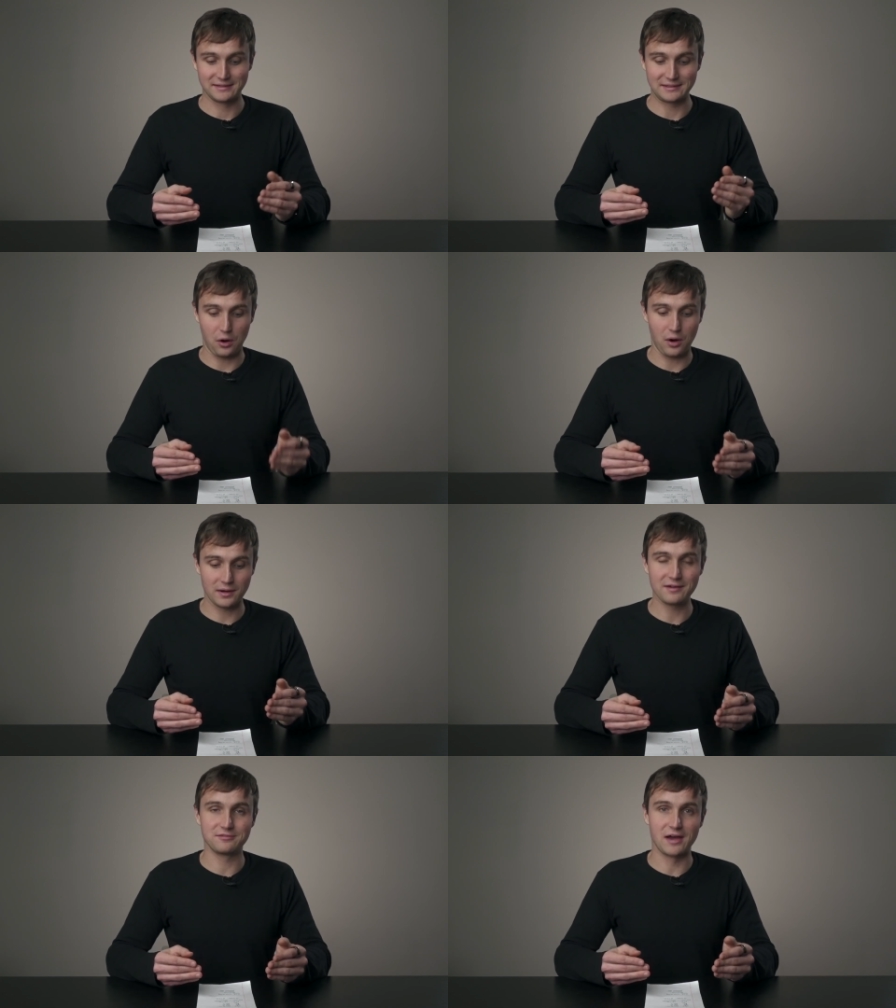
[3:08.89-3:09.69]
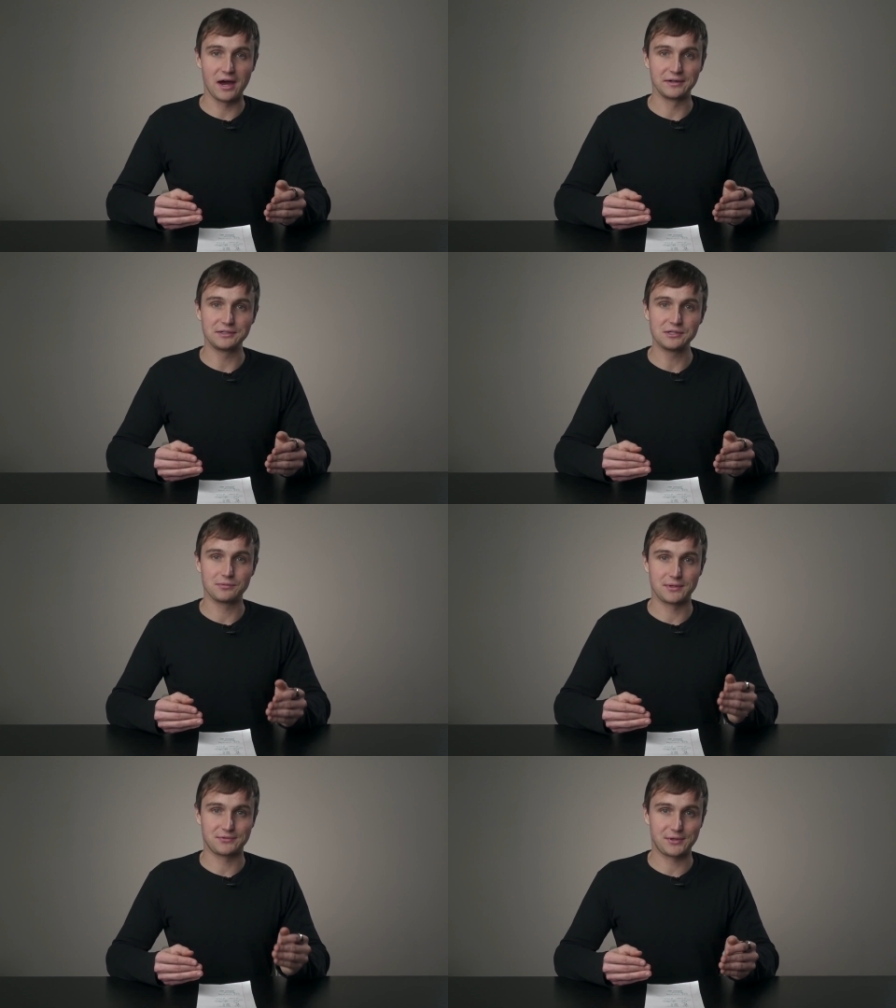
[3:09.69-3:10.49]
The RF value
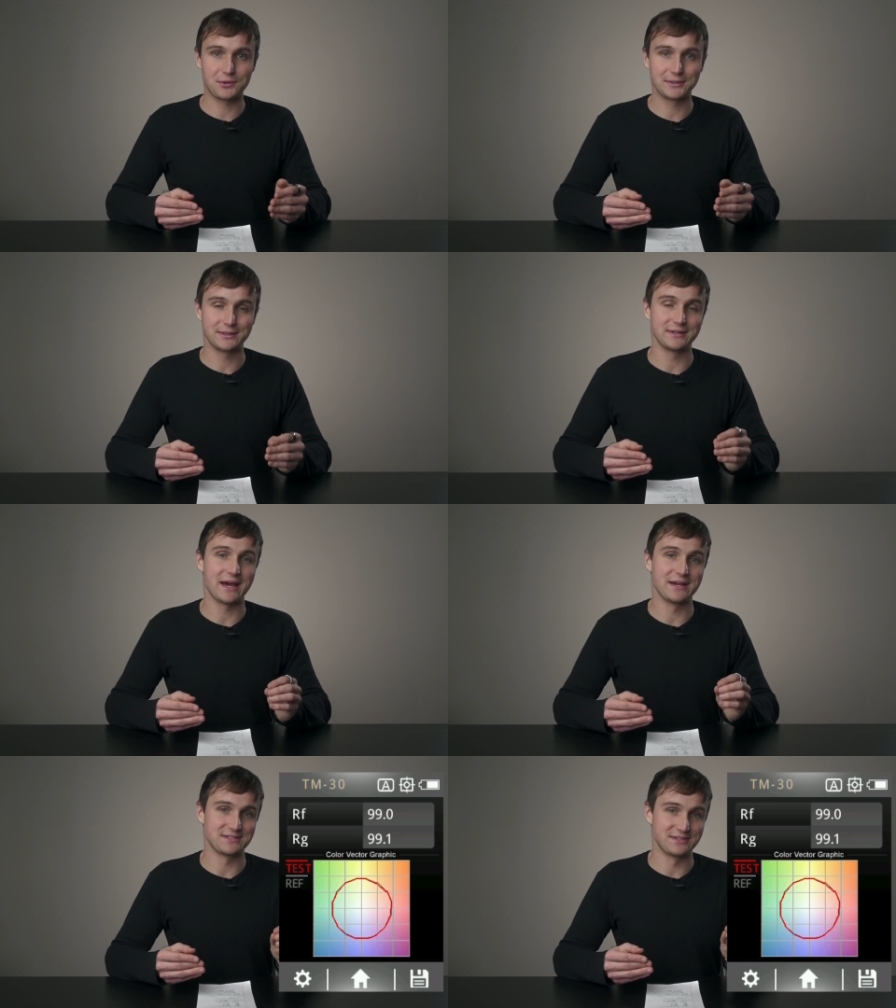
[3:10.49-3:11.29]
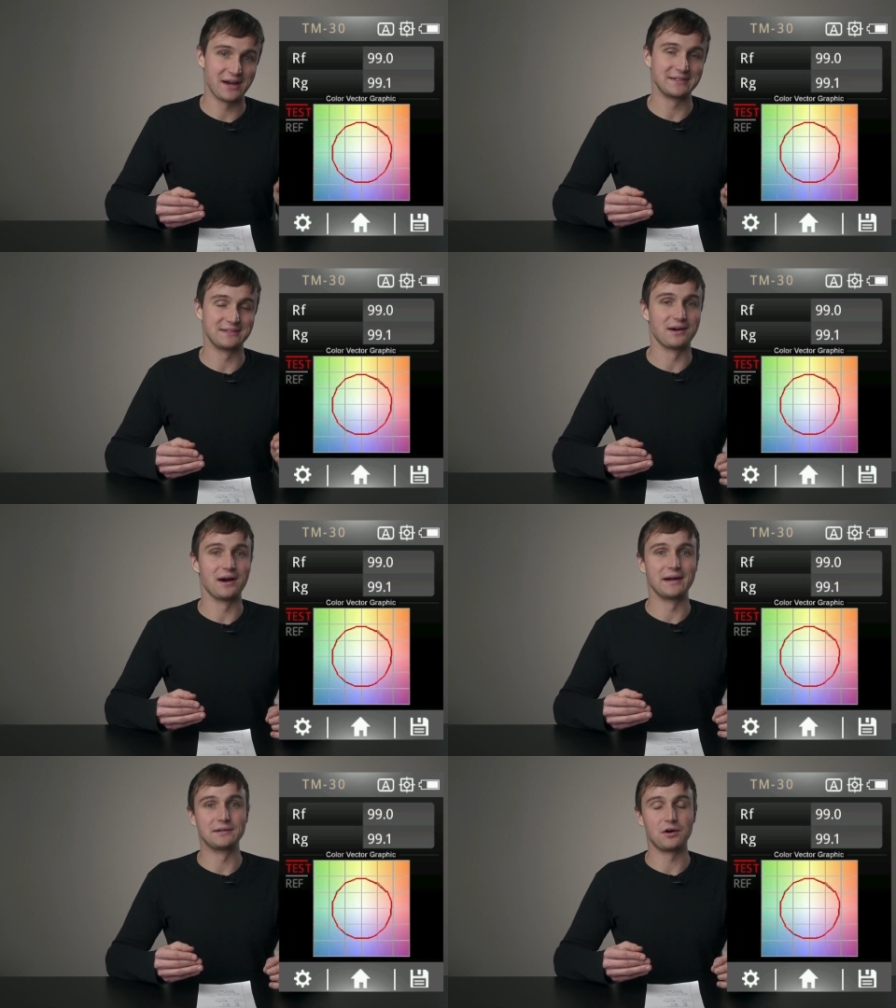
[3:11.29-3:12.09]
was recorded as
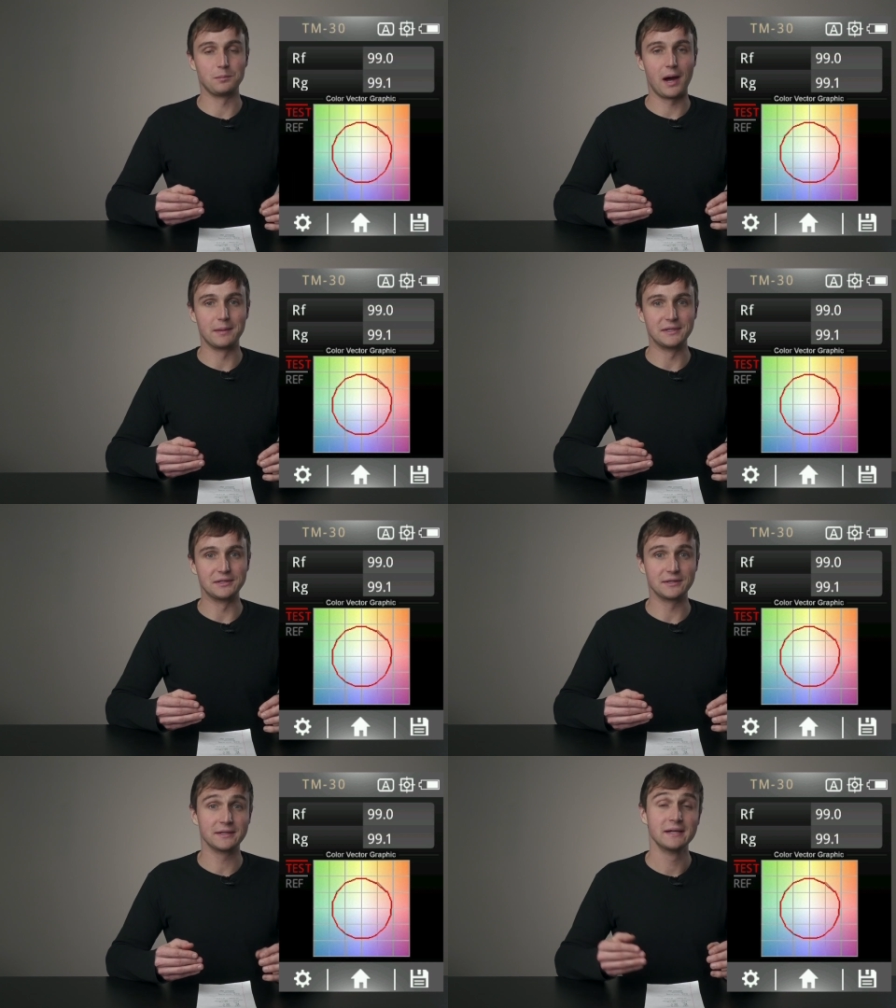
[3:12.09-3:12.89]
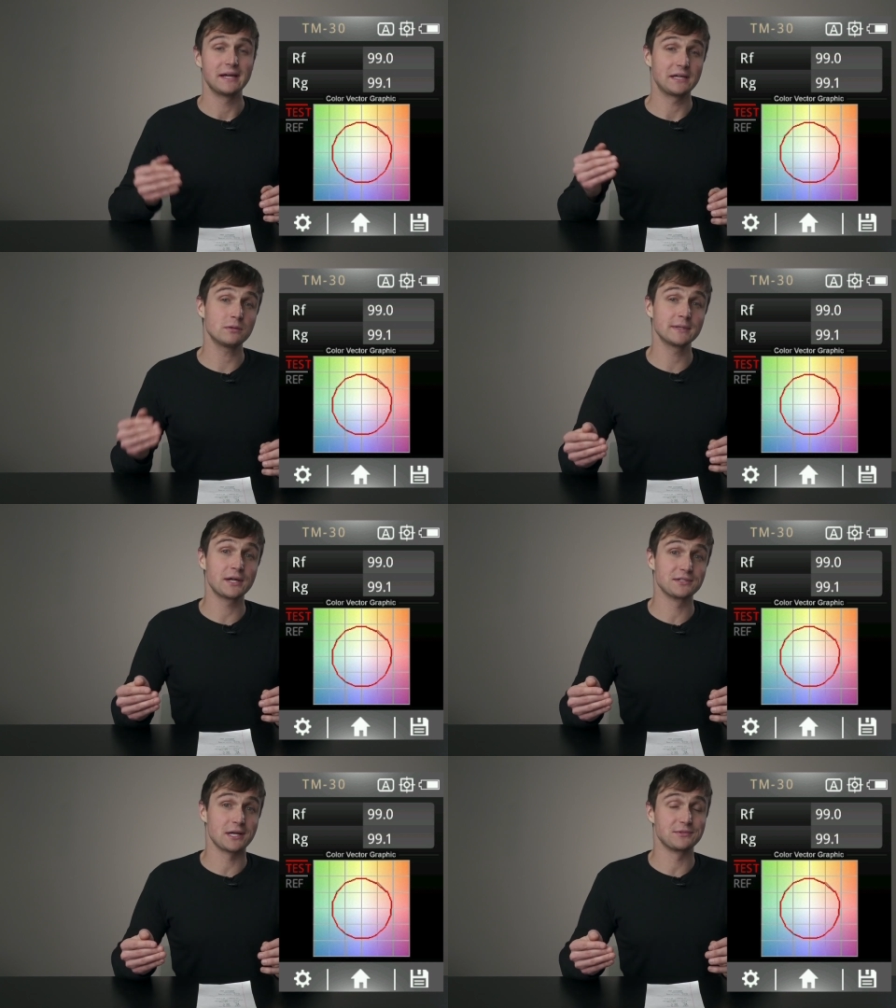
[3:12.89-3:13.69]
99 on my meter. It only
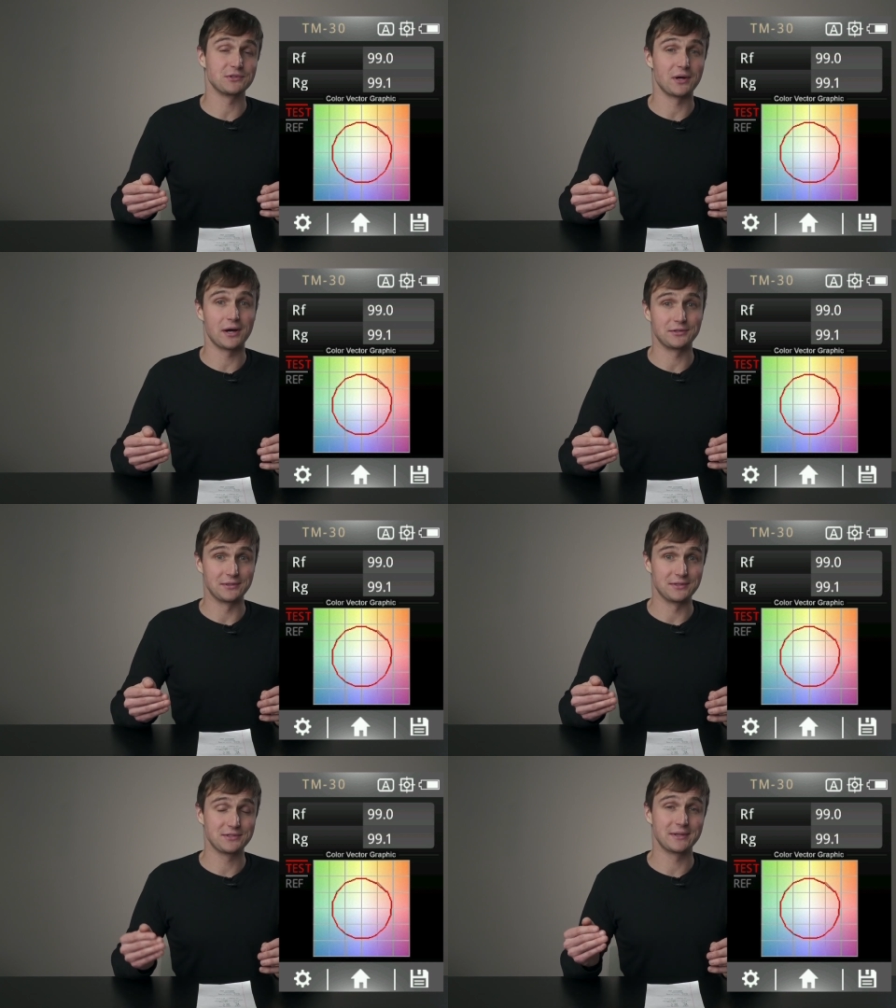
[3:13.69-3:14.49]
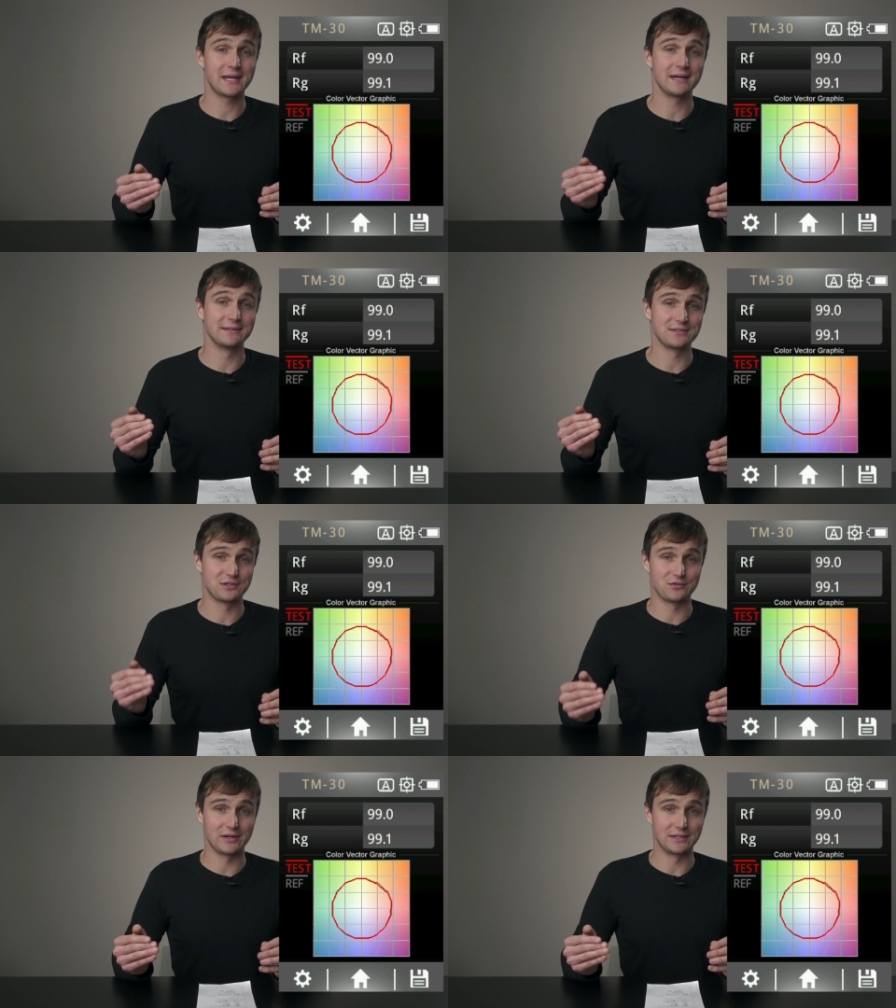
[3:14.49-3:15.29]
goes up to 100, so again, this
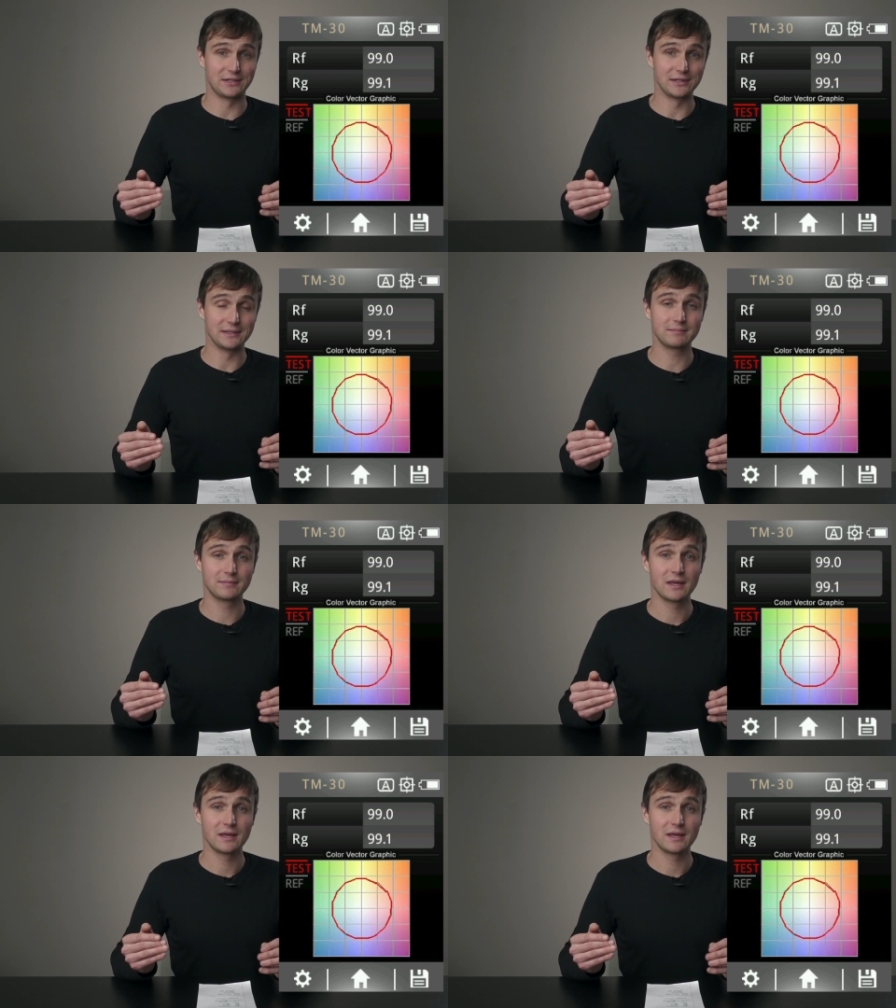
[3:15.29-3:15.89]
is very good.